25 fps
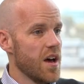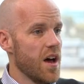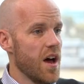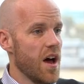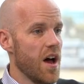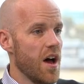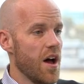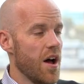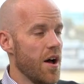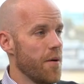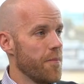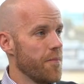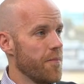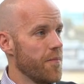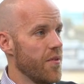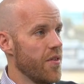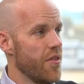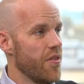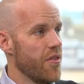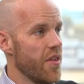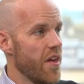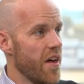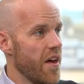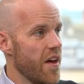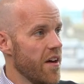
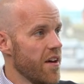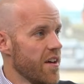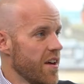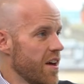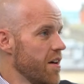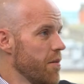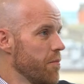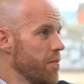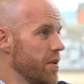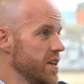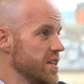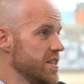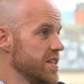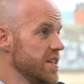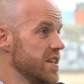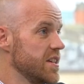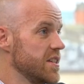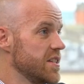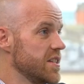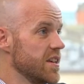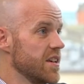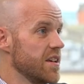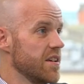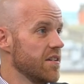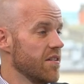there, but it's
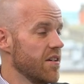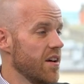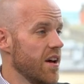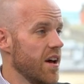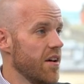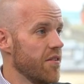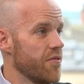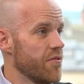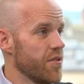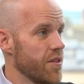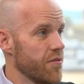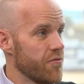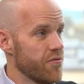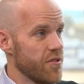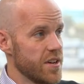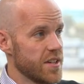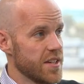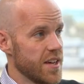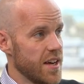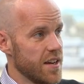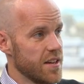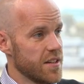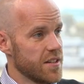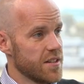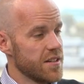easy for the
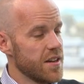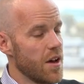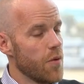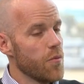threat actor.